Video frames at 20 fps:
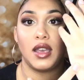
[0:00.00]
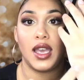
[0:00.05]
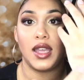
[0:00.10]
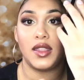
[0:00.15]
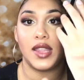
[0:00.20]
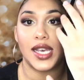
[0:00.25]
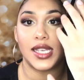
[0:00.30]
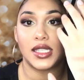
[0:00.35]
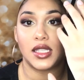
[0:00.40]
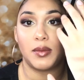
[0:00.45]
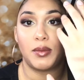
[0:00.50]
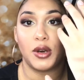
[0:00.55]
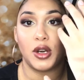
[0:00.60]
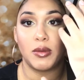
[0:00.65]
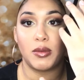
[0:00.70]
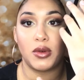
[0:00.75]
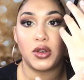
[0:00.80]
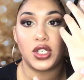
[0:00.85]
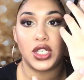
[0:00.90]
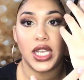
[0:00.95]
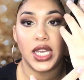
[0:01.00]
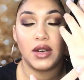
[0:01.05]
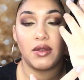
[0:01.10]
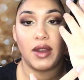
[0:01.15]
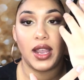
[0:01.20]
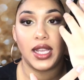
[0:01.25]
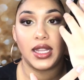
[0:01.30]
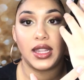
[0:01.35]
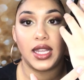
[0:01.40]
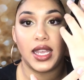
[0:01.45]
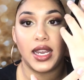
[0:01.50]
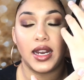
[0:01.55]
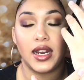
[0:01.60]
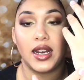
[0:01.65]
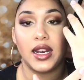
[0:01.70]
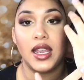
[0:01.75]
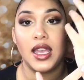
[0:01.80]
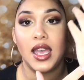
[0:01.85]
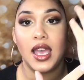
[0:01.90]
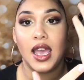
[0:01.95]
And that's the purple shade right
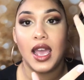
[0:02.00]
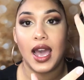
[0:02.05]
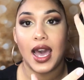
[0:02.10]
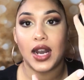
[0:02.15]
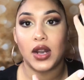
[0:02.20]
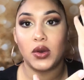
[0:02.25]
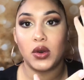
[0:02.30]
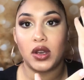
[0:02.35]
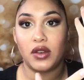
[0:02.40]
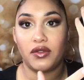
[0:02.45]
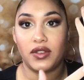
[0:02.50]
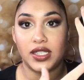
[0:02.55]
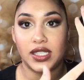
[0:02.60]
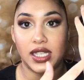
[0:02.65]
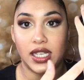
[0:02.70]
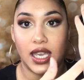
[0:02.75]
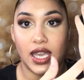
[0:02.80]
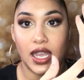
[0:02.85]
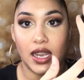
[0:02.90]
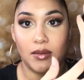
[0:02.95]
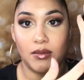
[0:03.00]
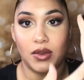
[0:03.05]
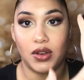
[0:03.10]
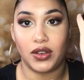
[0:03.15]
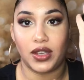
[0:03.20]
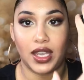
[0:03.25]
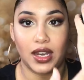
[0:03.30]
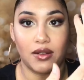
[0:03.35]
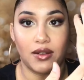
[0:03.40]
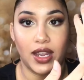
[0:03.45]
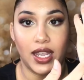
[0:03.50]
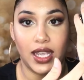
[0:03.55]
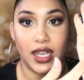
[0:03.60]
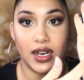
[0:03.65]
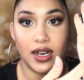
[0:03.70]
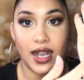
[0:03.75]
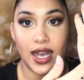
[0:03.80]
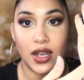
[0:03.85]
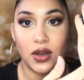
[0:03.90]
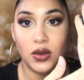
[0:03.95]
there. I don't know if it's the camera. Oh yeah, right
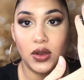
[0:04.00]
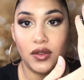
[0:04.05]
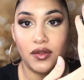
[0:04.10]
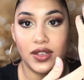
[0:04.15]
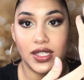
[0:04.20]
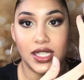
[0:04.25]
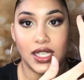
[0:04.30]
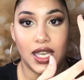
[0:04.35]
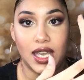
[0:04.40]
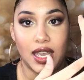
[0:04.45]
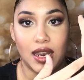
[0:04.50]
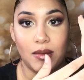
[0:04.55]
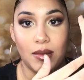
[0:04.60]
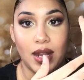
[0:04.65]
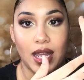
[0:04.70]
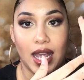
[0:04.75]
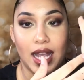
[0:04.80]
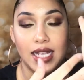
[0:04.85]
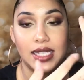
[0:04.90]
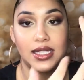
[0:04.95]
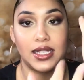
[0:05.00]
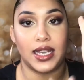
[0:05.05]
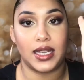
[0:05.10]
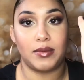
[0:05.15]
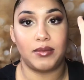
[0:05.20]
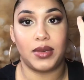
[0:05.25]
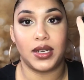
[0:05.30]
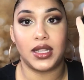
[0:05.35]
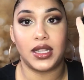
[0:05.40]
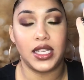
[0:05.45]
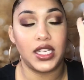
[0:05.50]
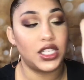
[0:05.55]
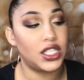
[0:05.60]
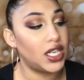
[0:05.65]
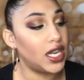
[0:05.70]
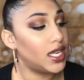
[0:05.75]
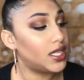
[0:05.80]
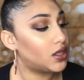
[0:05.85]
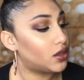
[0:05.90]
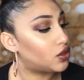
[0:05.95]
here. I don't know if it's the camera, like I said, but these
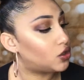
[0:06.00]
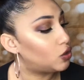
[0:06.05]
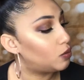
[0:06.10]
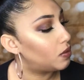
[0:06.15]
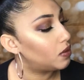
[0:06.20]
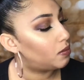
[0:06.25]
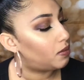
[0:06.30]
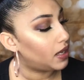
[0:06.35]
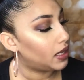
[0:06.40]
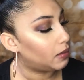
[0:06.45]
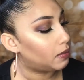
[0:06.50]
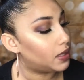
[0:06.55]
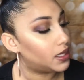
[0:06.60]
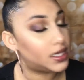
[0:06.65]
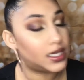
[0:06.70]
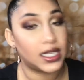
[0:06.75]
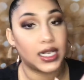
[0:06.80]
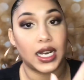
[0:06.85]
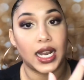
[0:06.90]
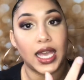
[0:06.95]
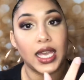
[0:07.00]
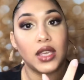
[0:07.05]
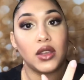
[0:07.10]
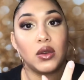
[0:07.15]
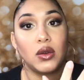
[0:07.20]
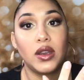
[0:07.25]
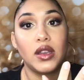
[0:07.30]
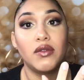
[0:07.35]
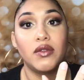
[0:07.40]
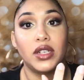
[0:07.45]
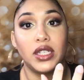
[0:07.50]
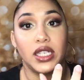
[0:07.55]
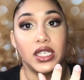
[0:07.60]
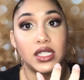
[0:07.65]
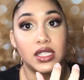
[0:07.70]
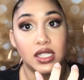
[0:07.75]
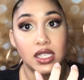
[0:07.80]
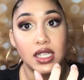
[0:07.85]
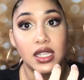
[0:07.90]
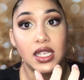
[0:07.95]
shades are super pigmented. Like, you can really
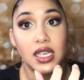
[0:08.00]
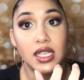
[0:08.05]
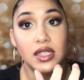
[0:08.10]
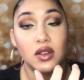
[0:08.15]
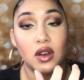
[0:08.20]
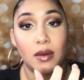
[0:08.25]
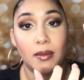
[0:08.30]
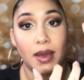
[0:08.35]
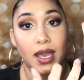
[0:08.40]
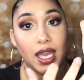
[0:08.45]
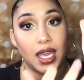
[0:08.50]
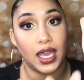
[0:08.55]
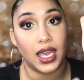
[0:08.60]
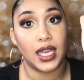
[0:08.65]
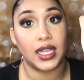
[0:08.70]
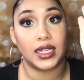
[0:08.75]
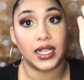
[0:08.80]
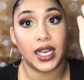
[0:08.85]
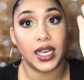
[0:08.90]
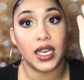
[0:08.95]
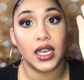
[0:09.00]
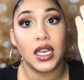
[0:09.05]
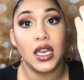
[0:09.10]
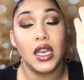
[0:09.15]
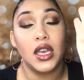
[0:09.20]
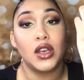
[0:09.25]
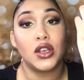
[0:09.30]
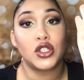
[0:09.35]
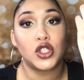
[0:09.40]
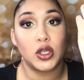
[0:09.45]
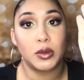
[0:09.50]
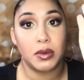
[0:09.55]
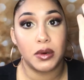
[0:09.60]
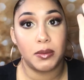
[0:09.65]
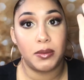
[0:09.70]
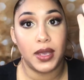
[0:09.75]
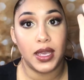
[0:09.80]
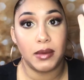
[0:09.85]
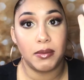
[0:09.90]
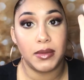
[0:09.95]
see these on my hand, like
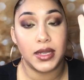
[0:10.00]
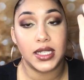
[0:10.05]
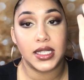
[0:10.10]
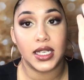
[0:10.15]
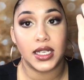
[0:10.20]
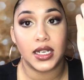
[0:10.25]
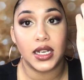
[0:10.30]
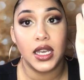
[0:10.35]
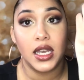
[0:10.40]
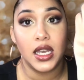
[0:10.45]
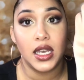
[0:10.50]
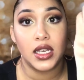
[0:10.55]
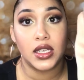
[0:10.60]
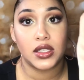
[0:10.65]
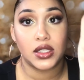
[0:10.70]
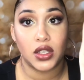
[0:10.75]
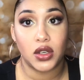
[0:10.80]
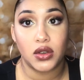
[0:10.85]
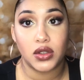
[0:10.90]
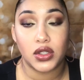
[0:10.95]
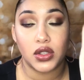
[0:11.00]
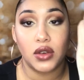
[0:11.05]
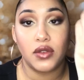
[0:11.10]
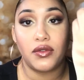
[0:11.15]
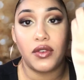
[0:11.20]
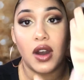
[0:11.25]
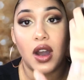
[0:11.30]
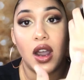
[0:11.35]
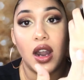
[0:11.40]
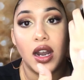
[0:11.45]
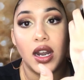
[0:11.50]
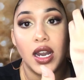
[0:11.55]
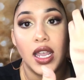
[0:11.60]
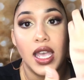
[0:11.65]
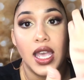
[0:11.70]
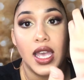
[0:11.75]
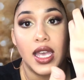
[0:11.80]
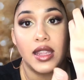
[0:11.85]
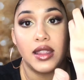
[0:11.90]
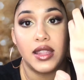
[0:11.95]
super pigmented. So far,
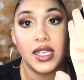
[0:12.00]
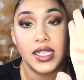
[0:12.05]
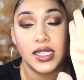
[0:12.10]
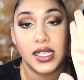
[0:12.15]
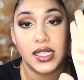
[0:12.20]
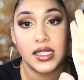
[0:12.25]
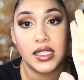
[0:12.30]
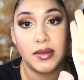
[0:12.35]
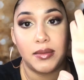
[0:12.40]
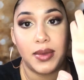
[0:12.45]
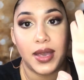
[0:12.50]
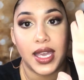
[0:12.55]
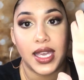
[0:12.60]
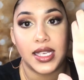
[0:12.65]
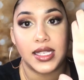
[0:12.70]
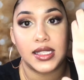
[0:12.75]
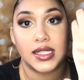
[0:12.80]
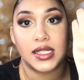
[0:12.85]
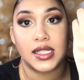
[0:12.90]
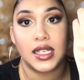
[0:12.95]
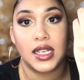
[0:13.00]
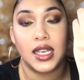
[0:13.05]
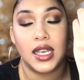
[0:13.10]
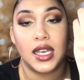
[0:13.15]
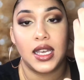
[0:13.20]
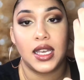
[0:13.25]
this is the base.